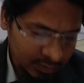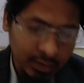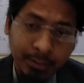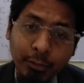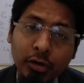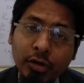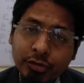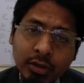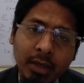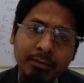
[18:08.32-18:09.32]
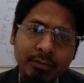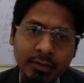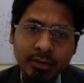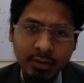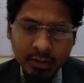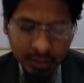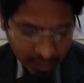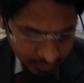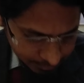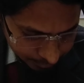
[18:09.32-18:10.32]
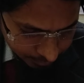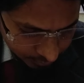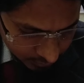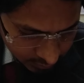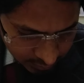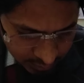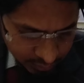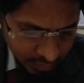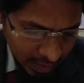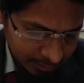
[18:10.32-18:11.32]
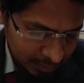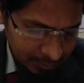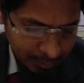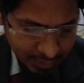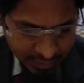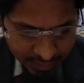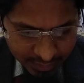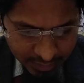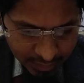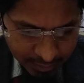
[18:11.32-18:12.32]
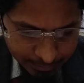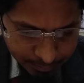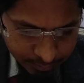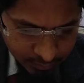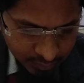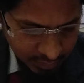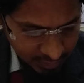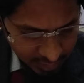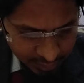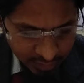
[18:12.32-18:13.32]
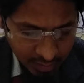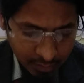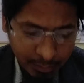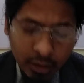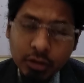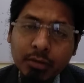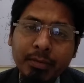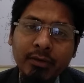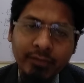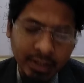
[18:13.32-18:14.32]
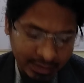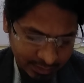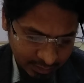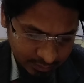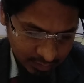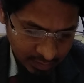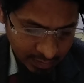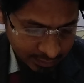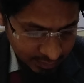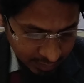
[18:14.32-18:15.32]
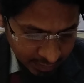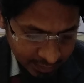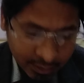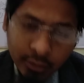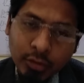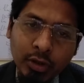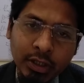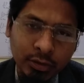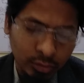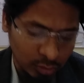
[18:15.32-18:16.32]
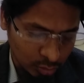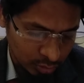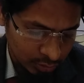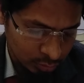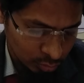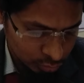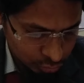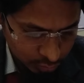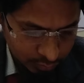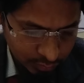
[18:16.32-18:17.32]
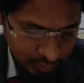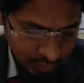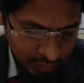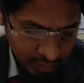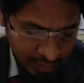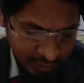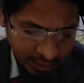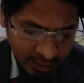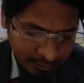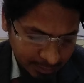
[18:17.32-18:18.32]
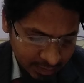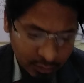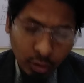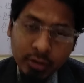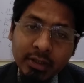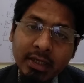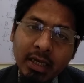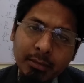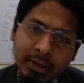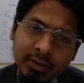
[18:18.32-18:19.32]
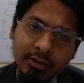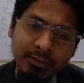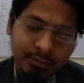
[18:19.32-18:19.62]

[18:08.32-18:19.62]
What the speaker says: the pond also come in that. So at many places, the industrial and municipal waste is released into ocean. It carries many toxic element,